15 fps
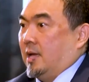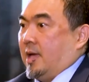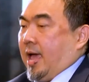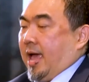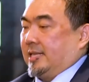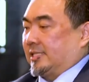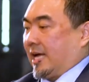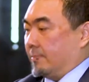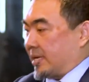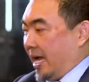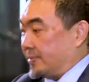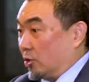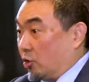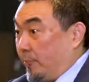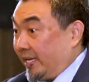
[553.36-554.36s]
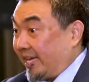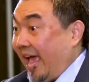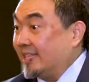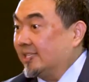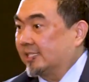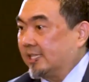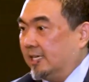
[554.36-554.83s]
And sometimes it could be
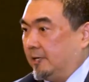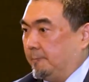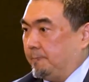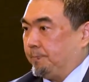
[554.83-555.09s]
cancer.